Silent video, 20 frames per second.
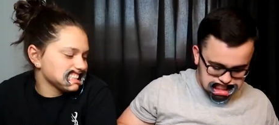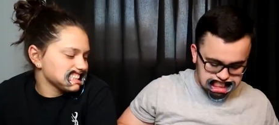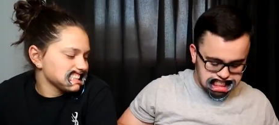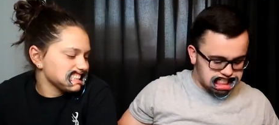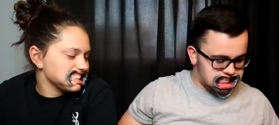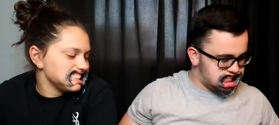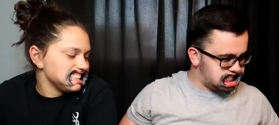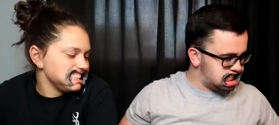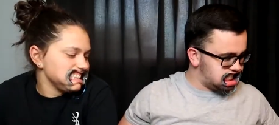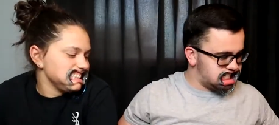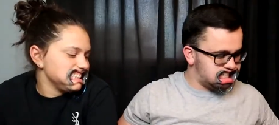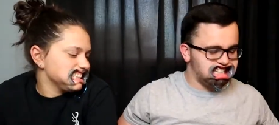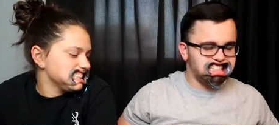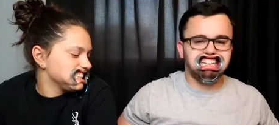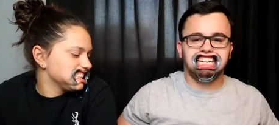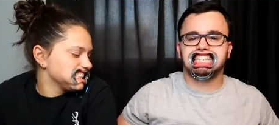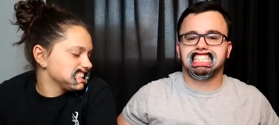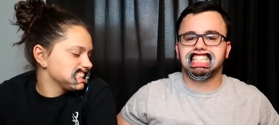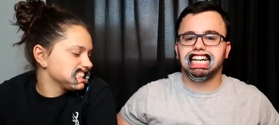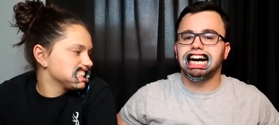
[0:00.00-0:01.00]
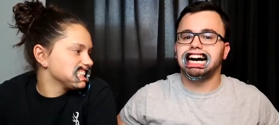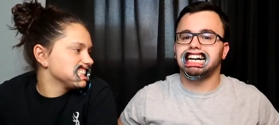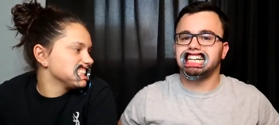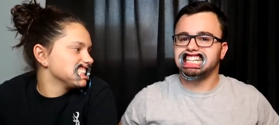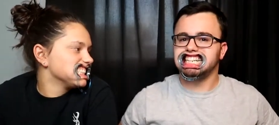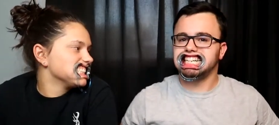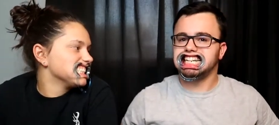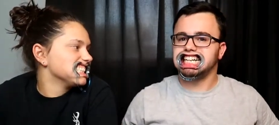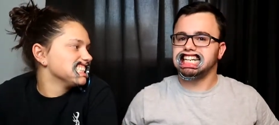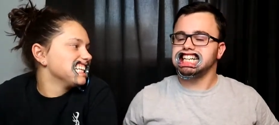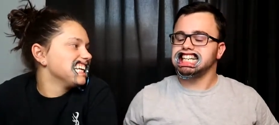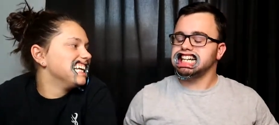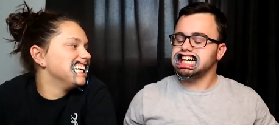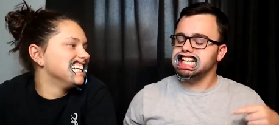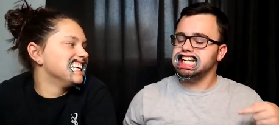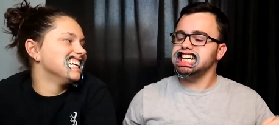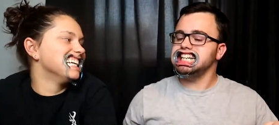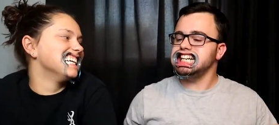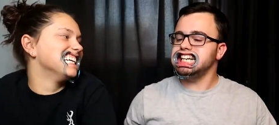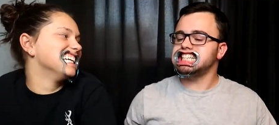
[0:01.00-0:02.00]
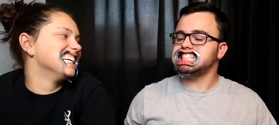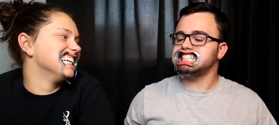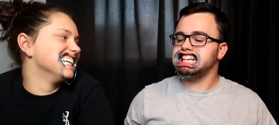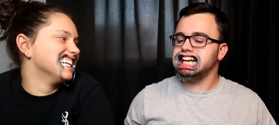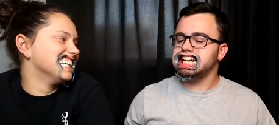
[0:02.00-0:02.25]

Speaker 1: Did get this in shot. I cleaned this